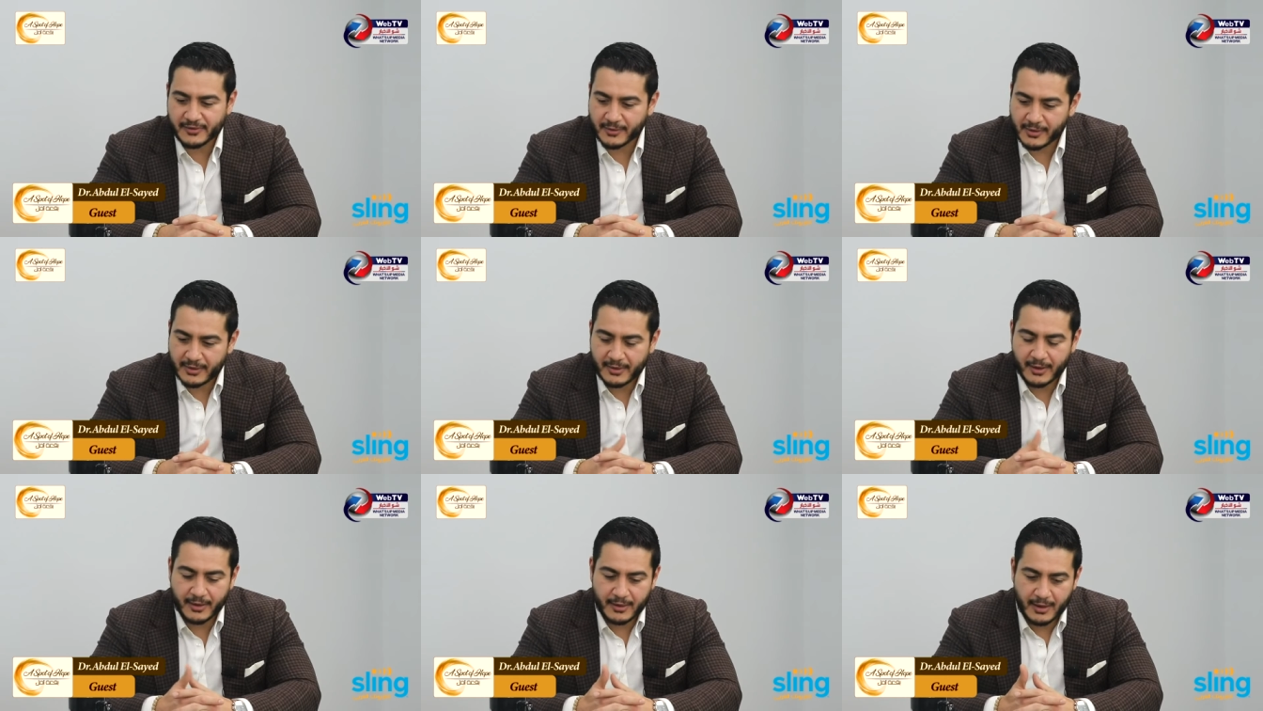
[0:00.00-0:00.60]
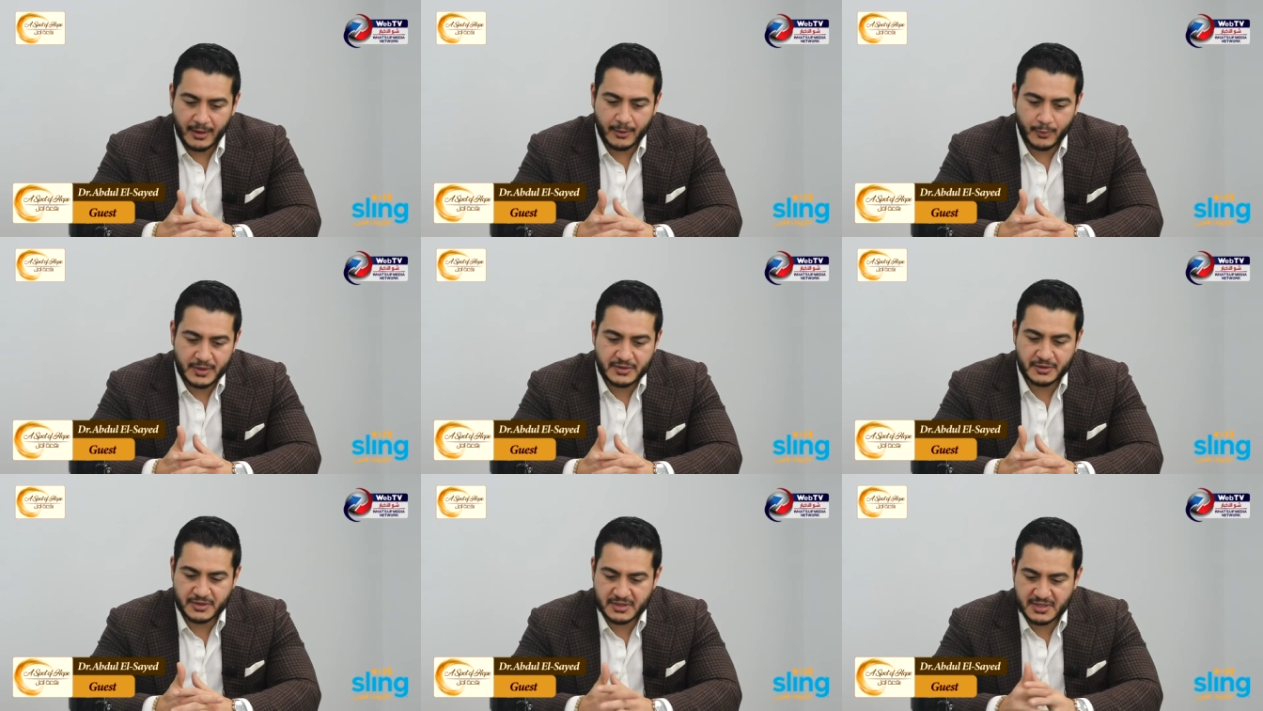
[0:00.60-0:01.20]
as a
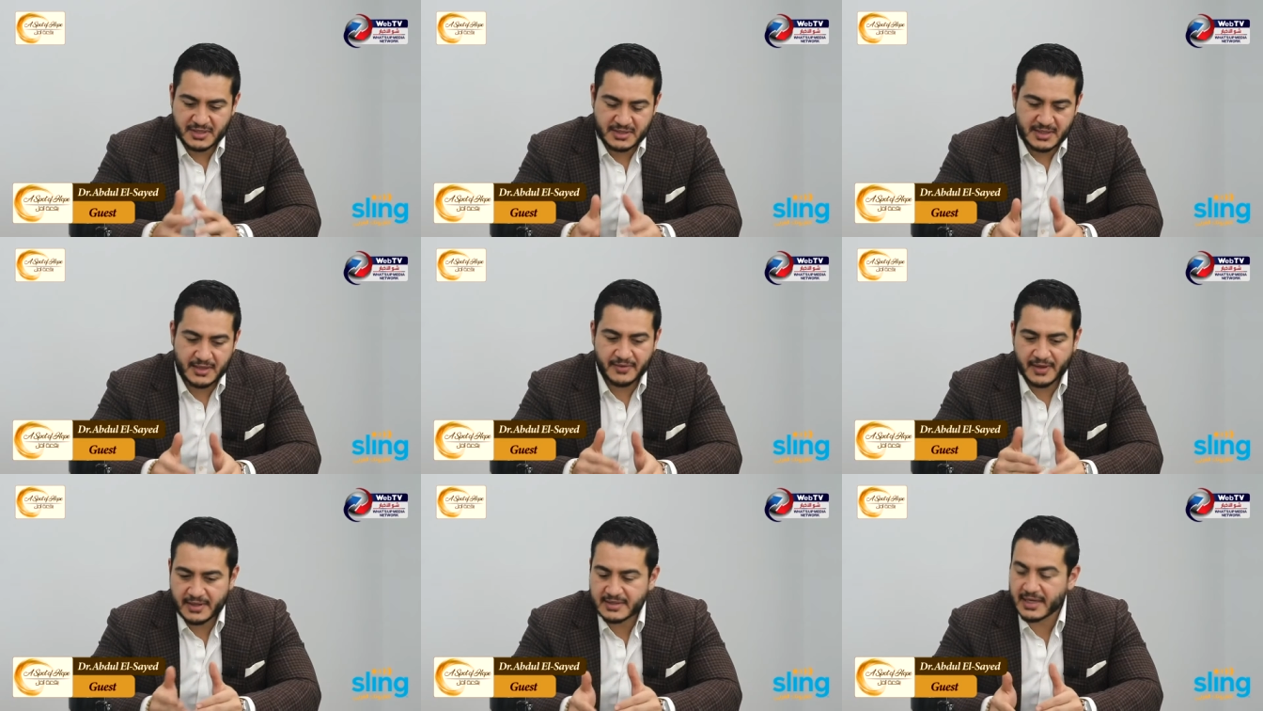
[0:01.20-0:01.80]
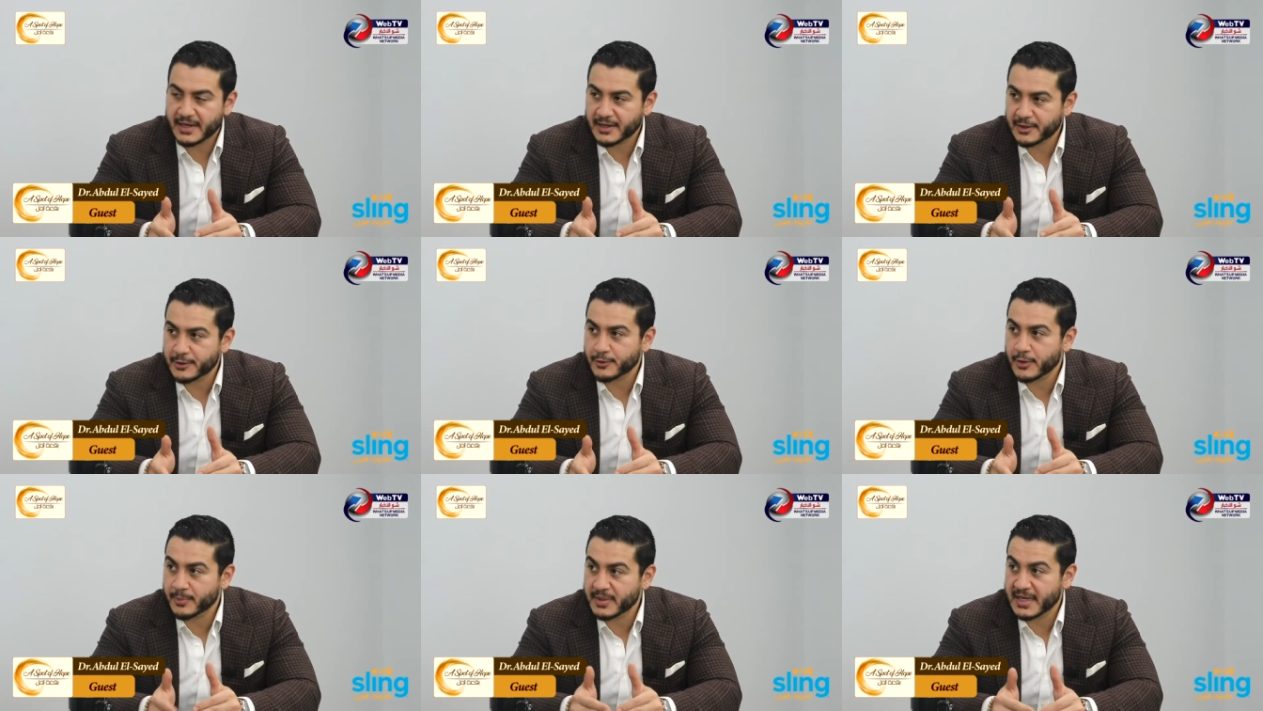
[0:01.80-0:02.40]
research assistant, and then decided to
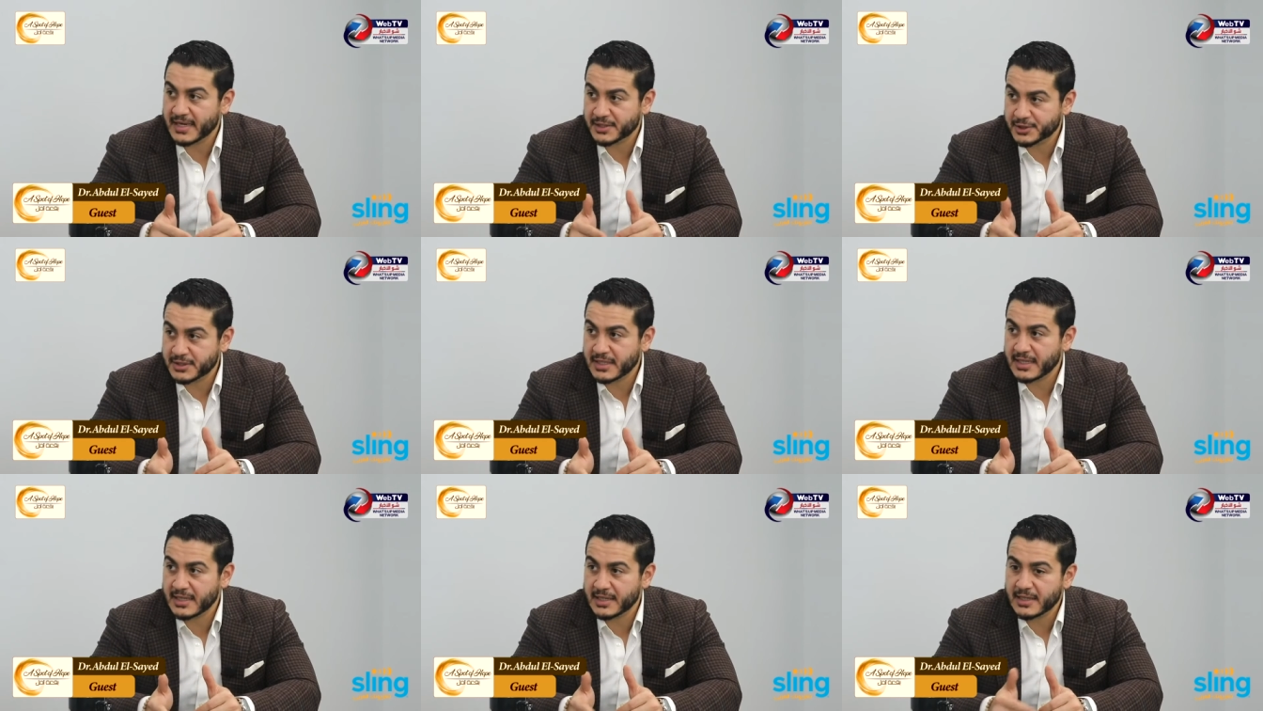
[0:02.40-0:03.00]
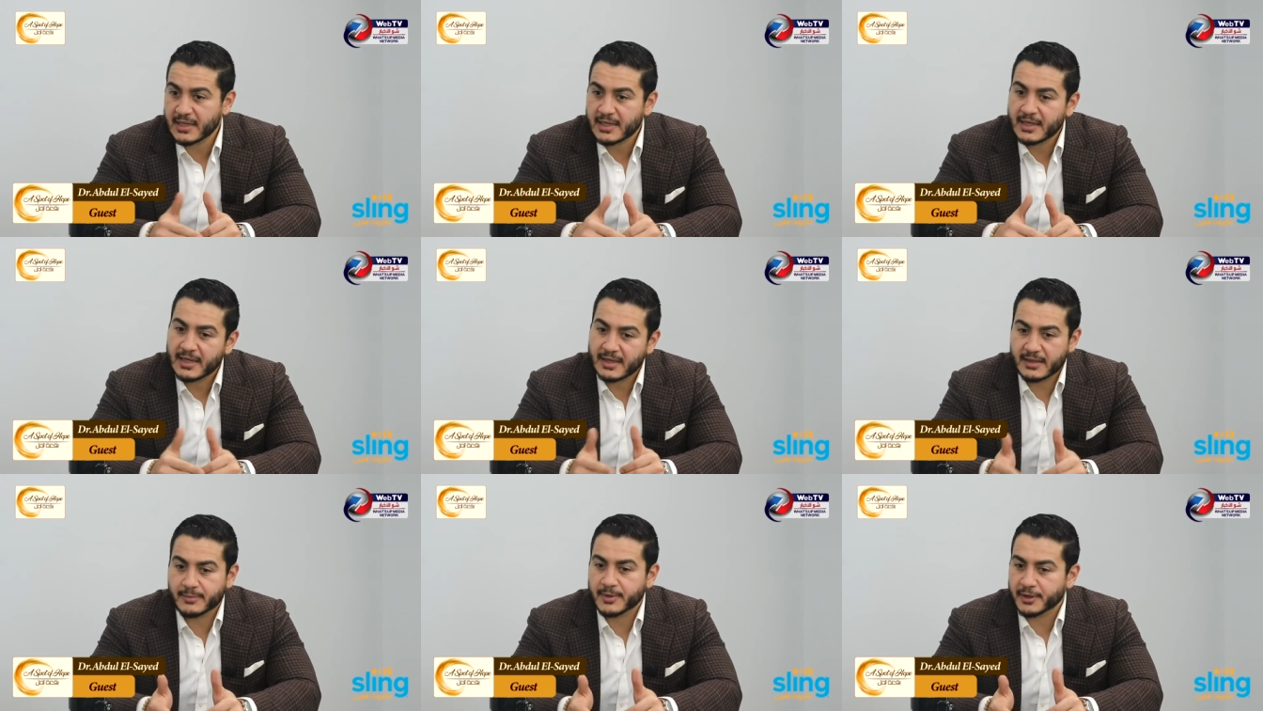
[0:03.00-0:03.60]
do a PhD
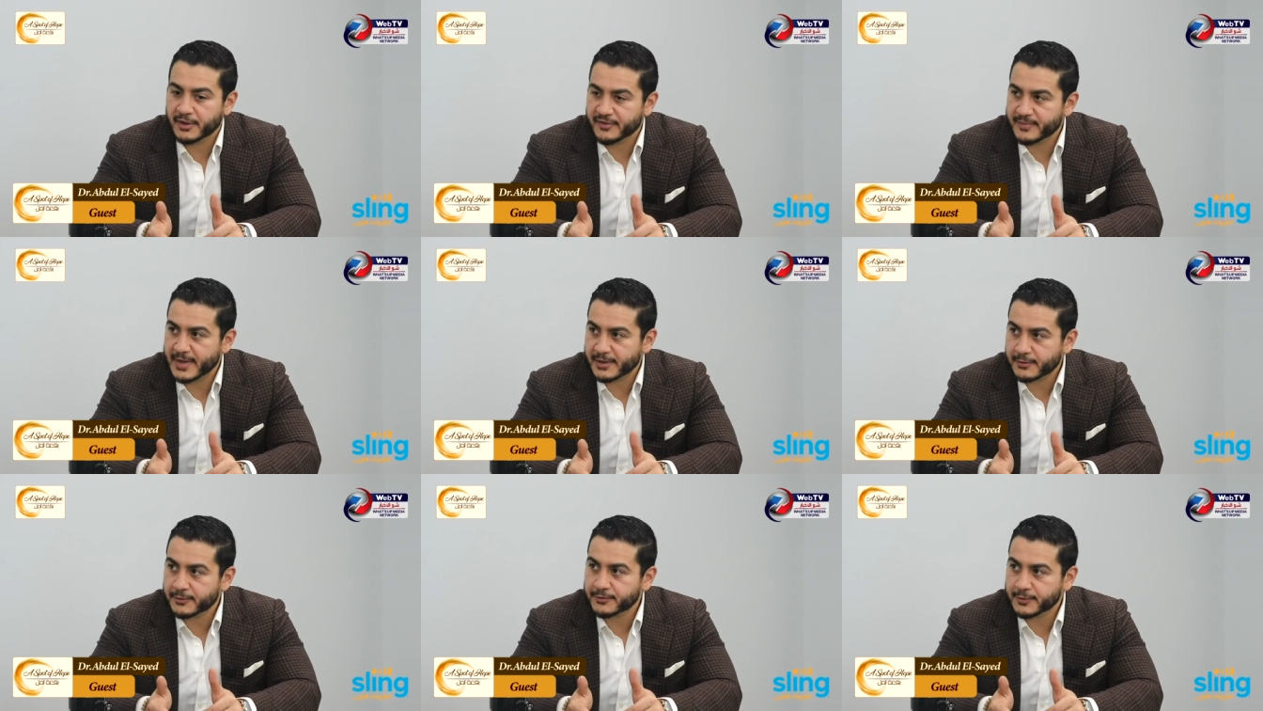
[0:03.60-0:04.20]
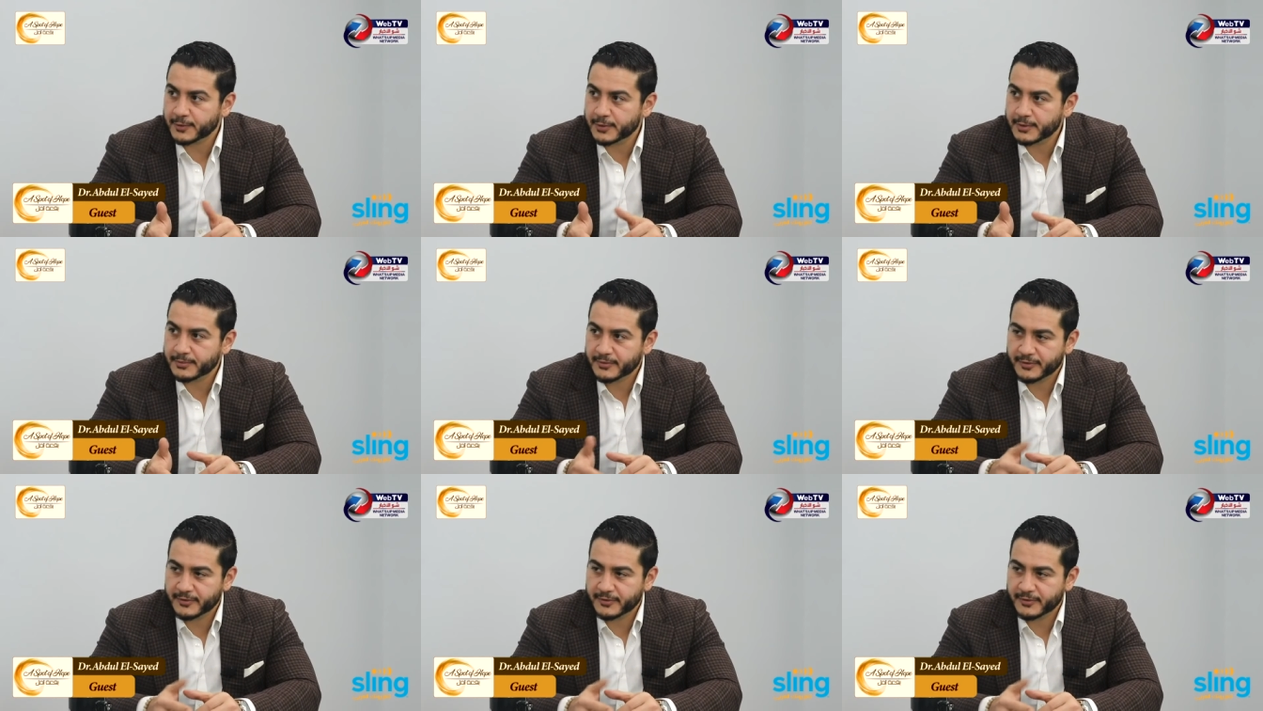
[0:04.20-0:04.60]
in the middle of medical school.